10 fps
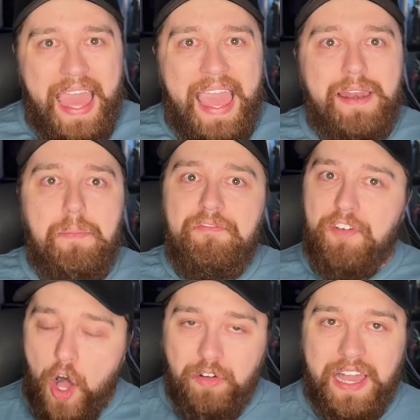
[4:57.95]
And
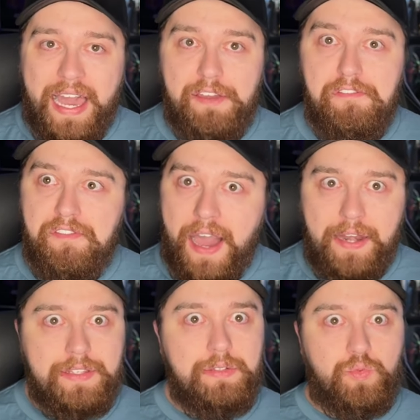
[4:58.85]
Fall Guy
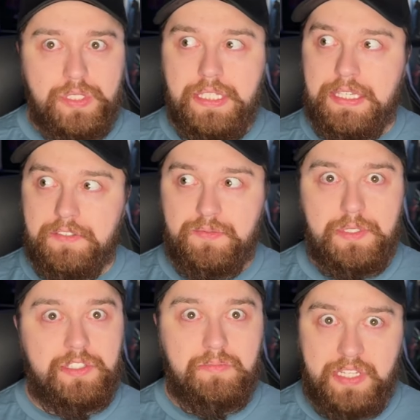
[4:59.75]
finally really gives
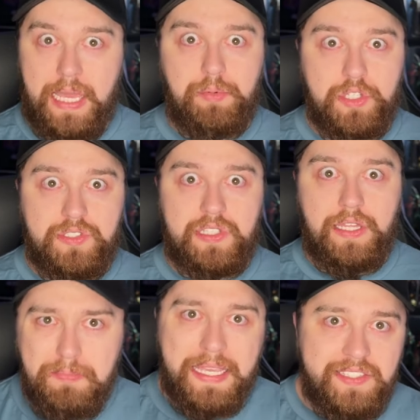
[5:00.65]
me some damn good
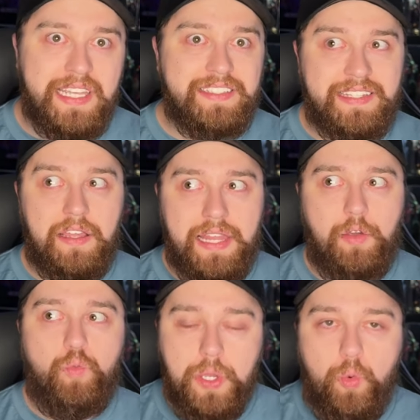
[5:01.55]
stunts. Makes sense that
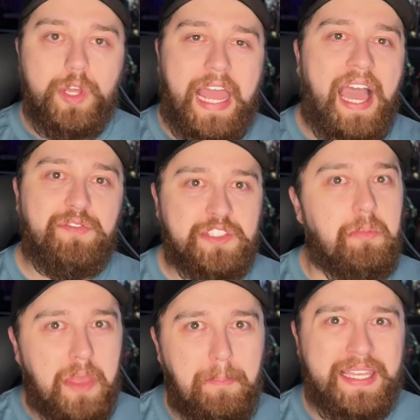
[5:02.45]
like we would have some
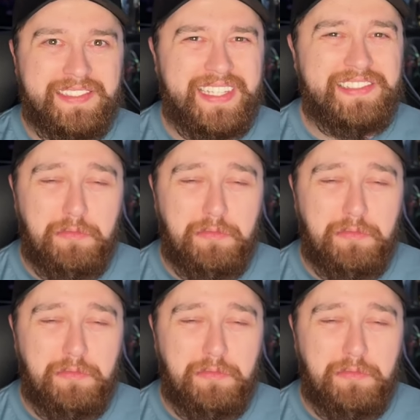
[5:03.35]
of the best stunts. In